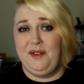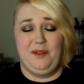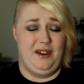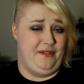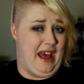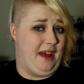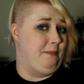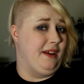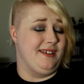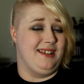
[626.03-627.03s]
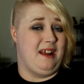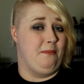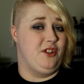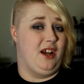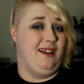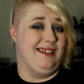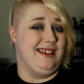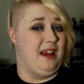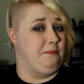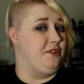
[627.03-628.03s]
If you want to add me on Snapchat,
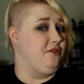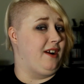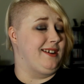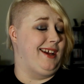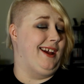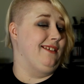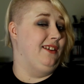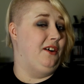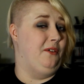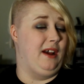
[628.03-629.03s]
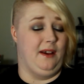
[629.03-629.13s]
it's Abstract Hello.